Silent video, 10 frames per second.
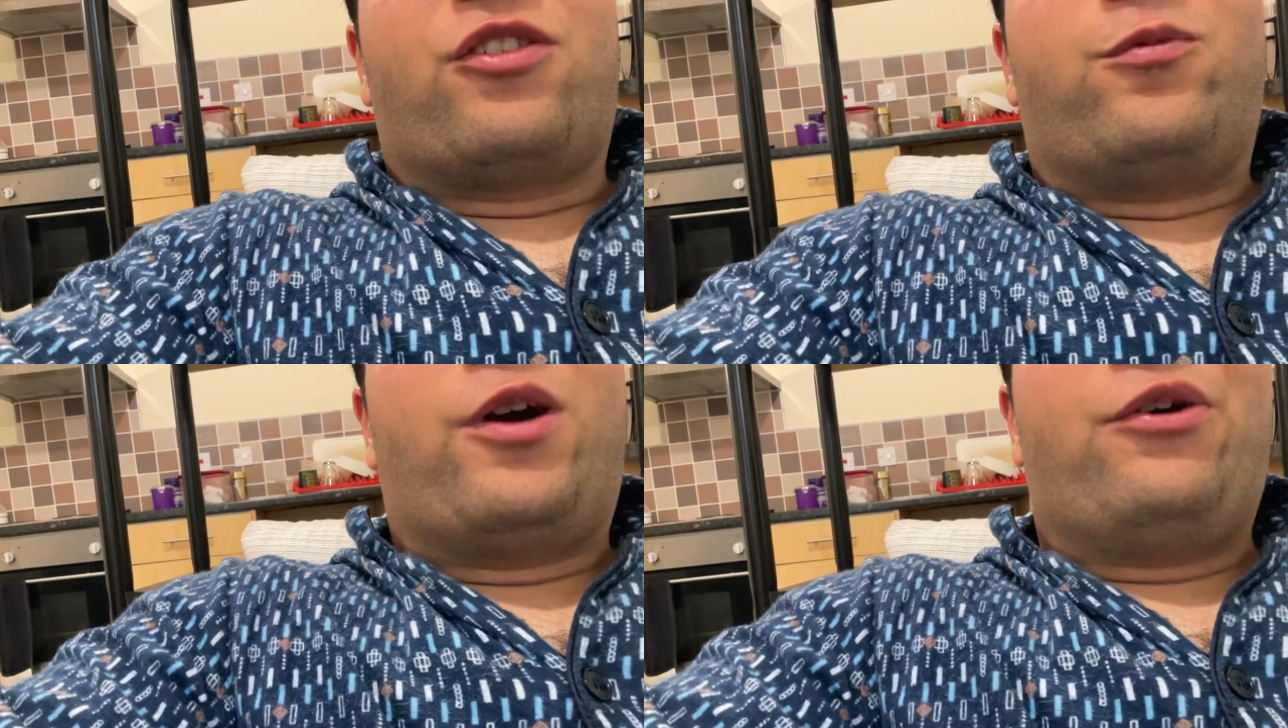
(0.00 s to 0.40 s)

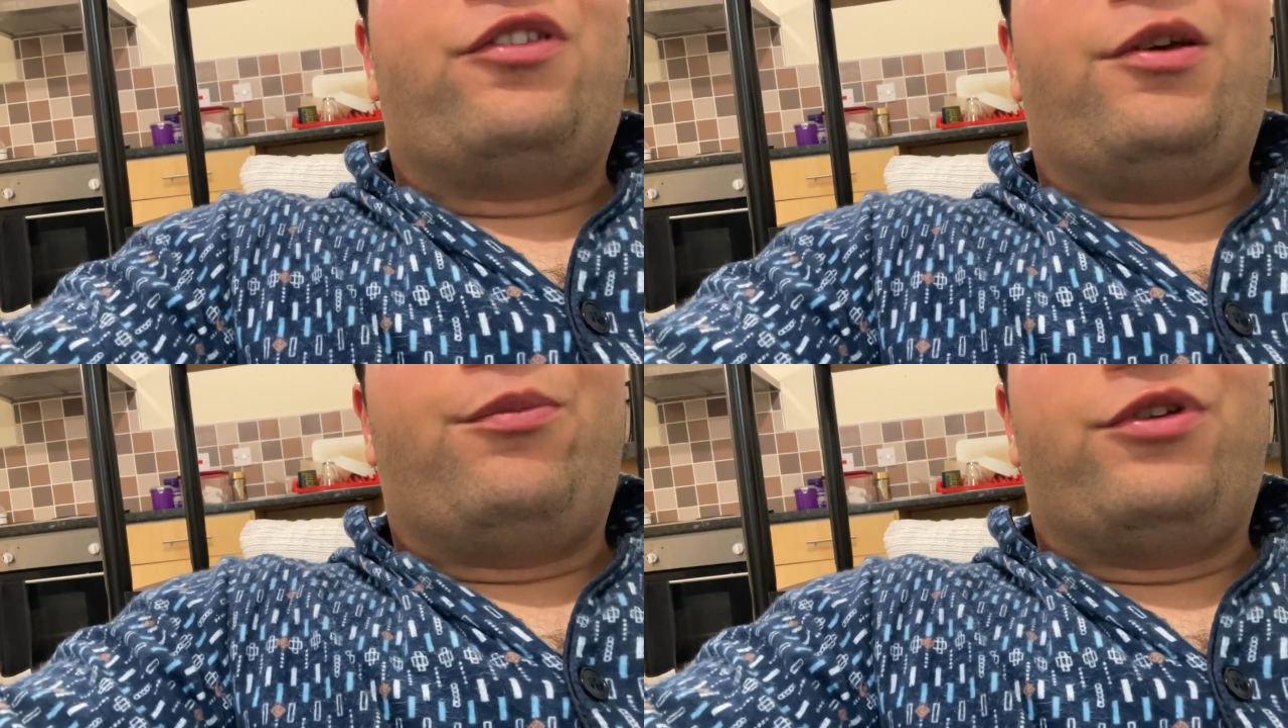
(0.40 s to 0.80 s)
it's very
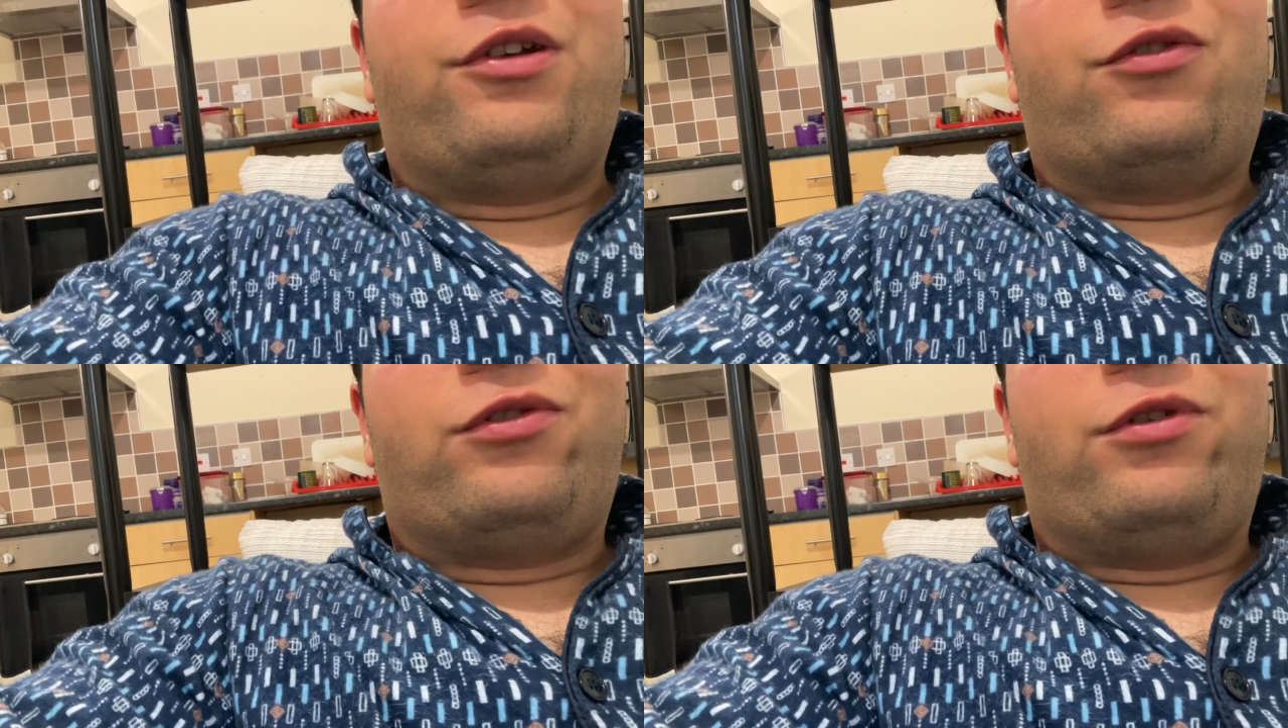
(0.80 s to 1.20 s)

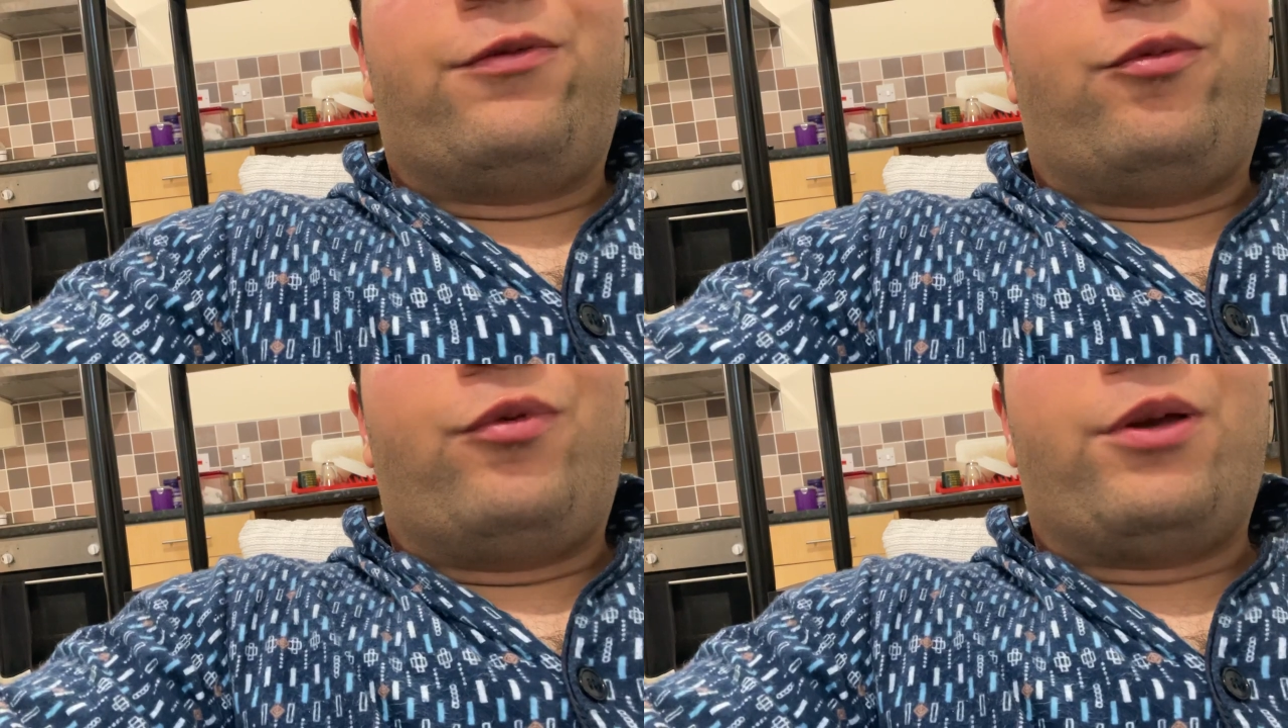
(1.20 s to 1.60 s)
temperamental
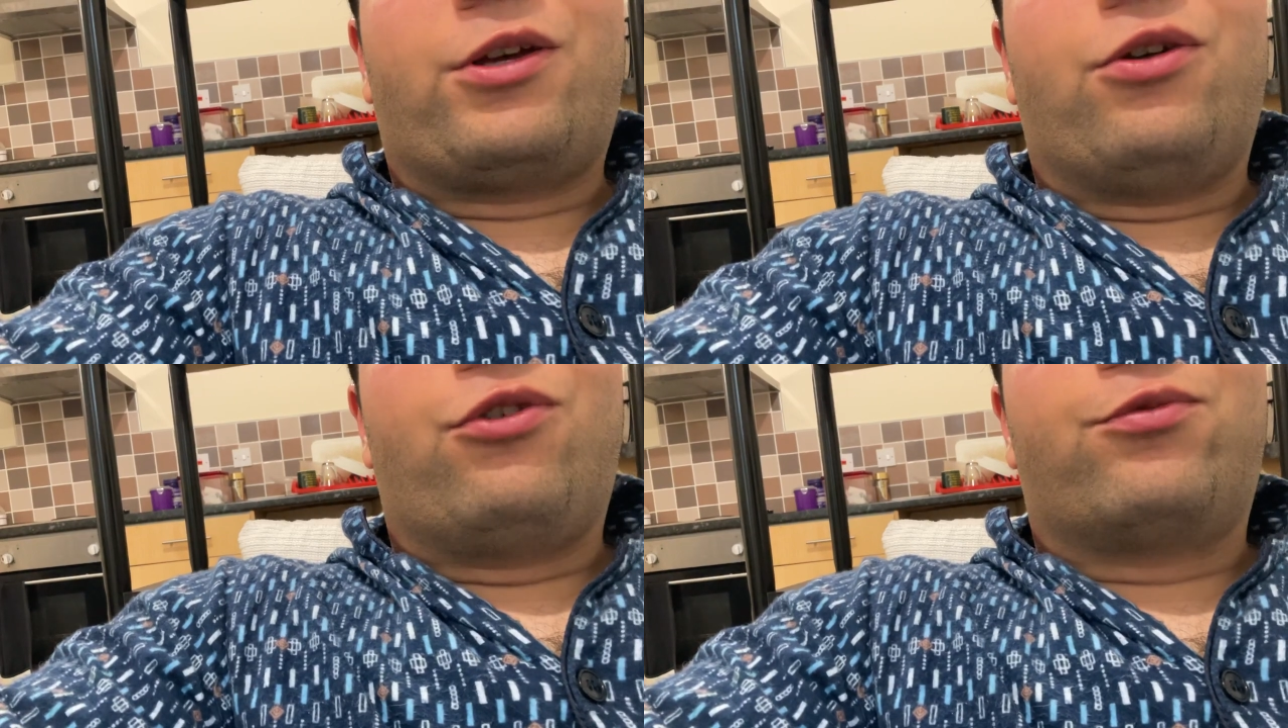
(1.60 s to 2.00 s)
if it
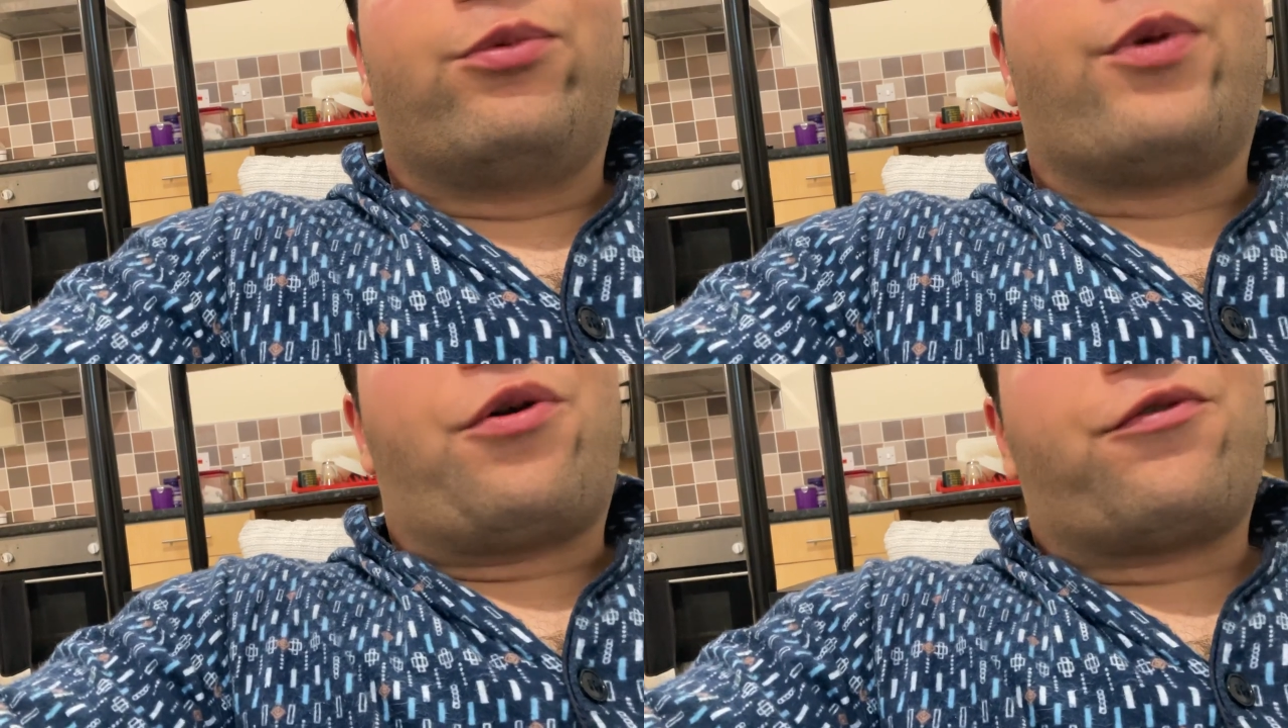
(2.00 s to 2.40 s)
goes through
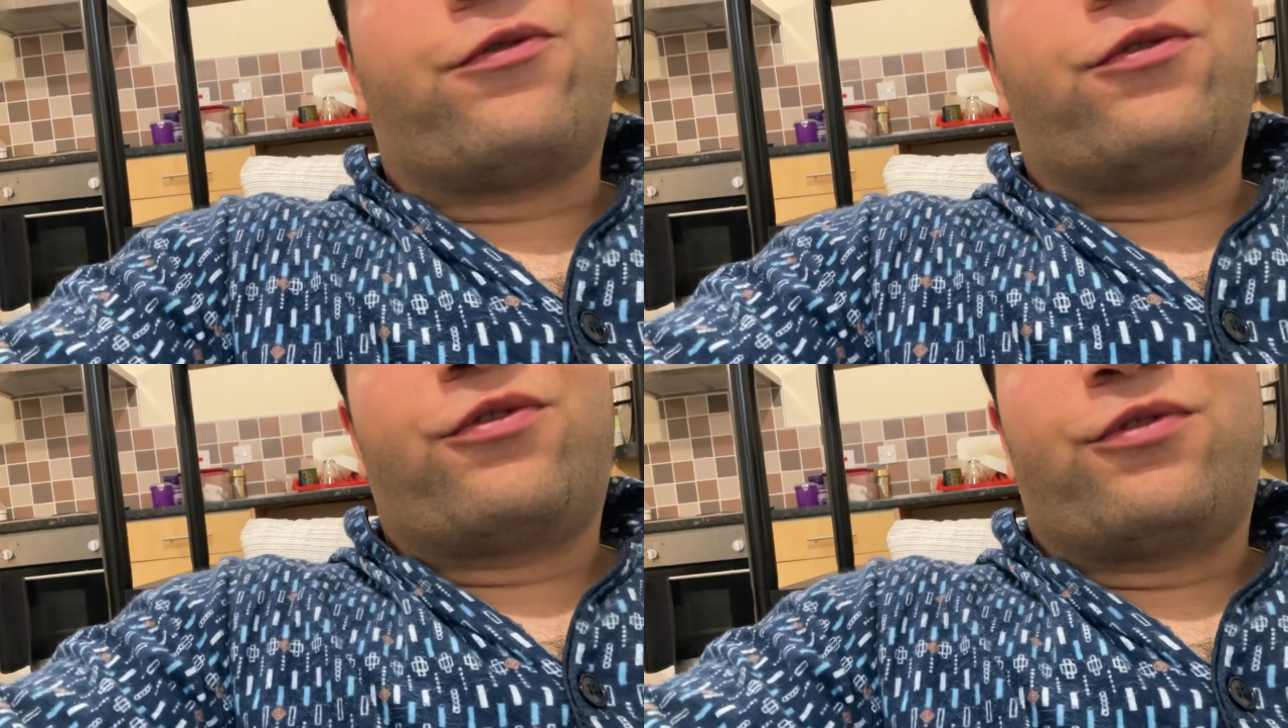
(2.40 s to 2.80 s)

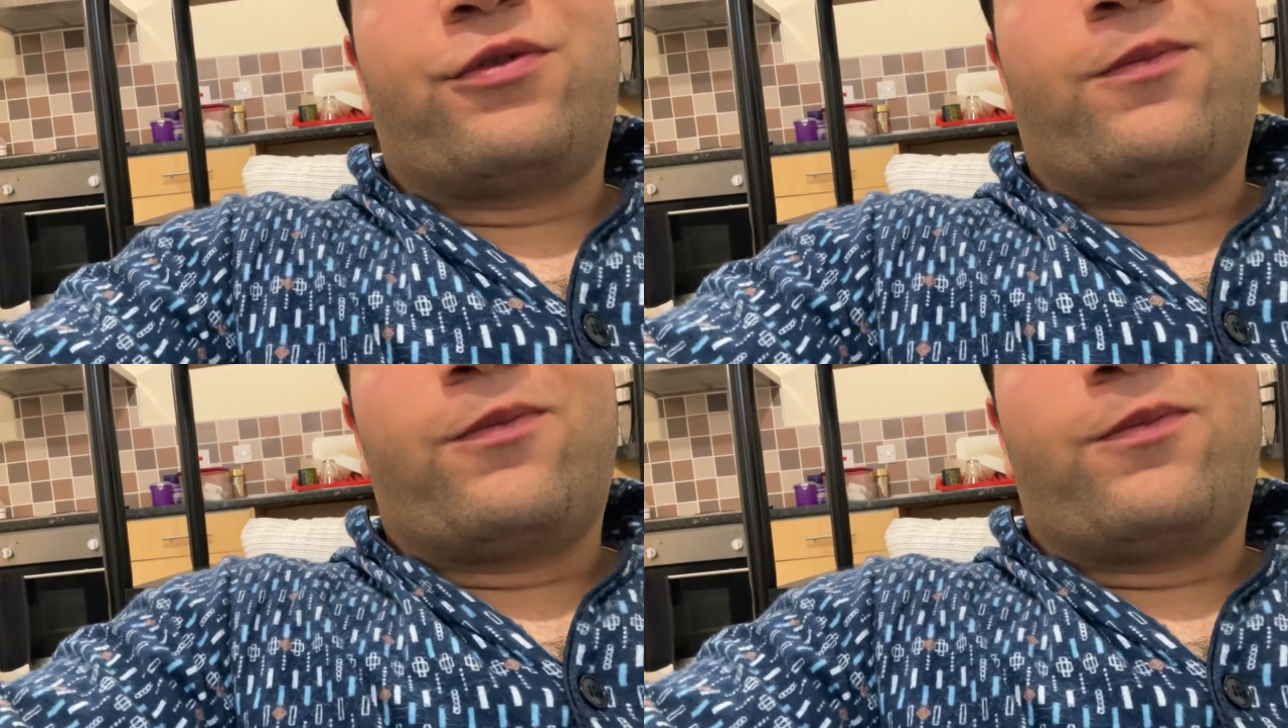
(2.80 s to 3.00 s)
both.